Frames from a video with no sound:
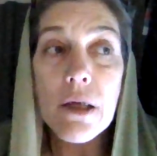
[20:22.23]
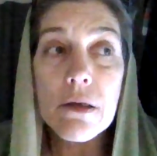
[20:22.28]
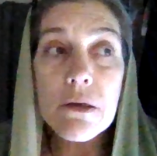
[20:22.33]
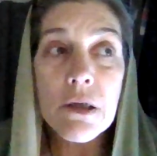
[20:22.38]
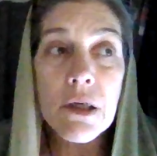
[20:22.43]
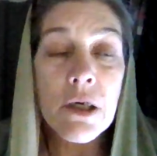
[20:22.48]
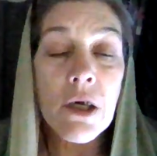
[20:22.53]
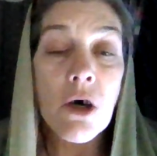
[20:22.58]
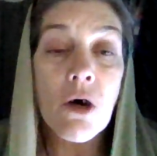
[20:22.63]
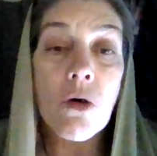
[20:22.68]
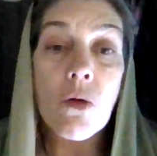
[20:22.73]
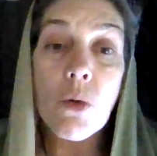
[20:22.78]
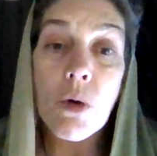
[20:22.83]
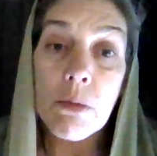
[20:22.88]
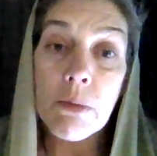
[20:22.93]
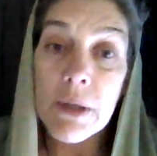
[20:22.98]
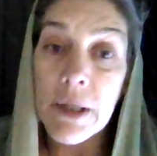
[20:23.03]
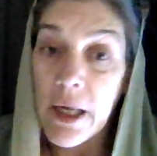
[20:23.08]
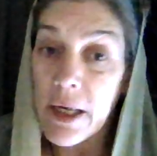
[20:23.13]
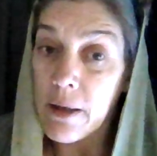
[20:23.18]
a
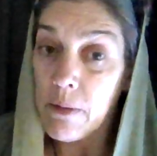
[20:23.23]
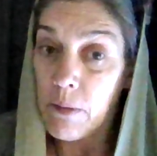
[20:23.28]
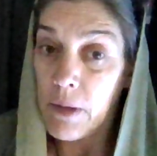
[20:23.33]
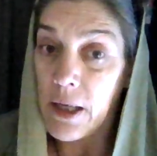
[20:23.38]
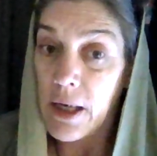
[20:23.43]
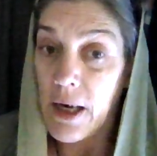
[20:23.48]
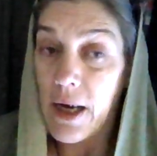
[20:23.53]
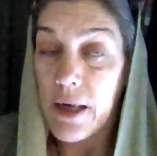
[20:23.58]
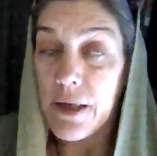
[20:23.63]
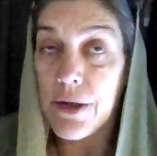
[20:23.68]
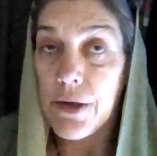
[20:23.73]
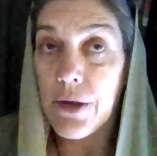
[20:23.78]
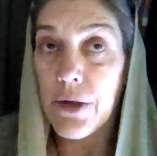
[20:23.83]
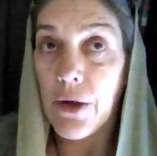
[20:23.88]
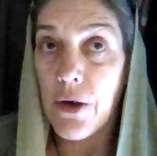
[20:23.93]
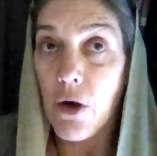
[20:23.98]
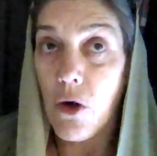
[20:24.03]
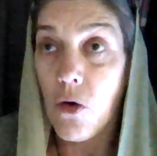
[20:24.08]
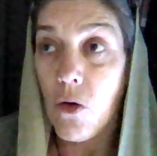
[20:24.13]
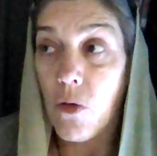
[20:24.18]
woman like me has to
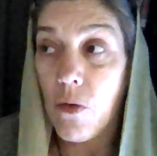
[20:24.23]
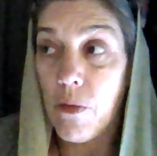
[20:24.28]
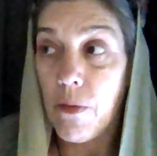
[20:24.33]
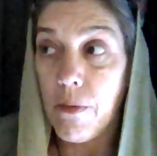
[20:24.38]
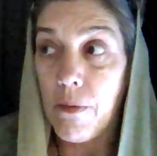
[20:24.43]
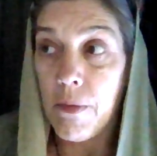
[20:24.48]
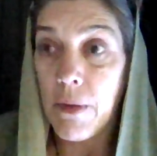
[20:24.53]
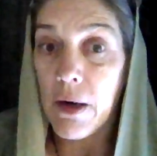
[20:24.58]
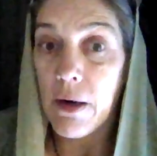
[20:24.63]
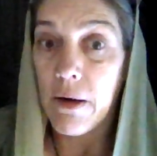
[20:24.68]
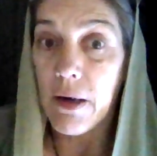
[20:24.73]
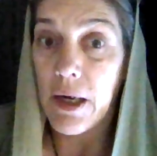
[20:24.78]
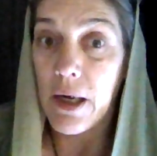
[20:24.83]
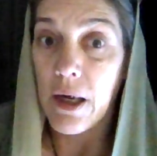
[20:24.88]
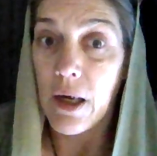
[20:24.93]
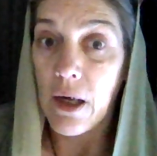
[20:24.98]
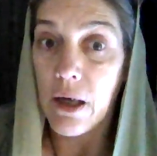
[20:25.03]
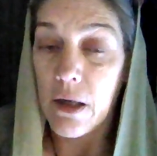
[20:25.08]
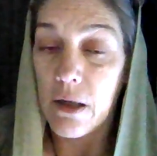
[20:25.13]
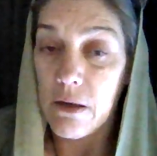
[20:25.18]
go marry
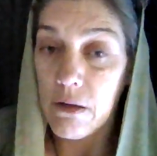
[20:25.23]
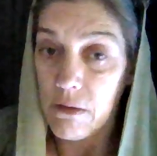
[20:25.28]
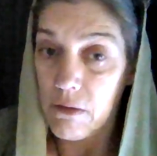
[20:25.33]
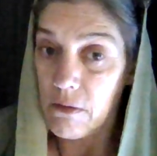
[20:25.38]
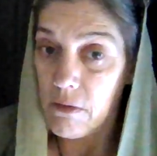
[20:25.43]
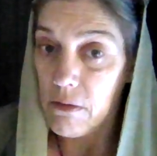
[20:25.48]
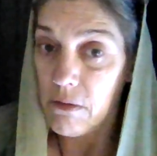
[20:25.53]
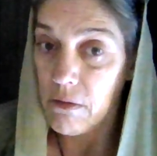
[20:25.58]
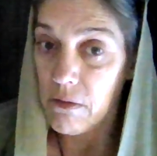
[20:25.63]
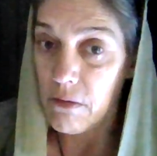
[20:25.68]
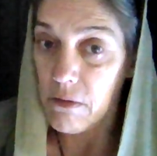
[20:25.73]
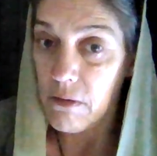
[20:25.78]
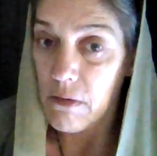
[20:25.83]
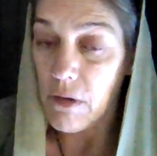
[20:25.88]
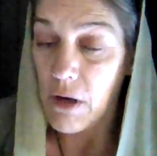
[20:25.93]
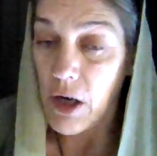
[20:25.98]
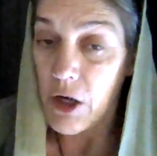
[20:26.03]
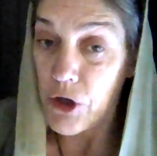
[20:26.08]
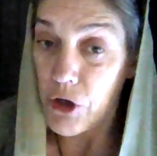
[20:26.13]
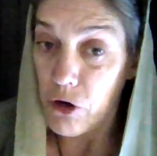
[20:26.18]

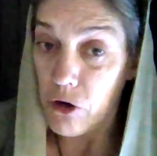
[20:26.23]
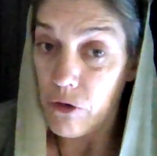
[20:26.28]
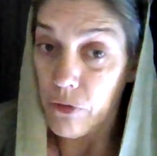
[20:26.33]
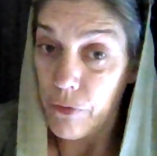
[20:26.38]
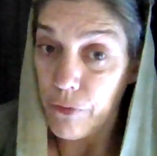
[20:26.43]
a Jew.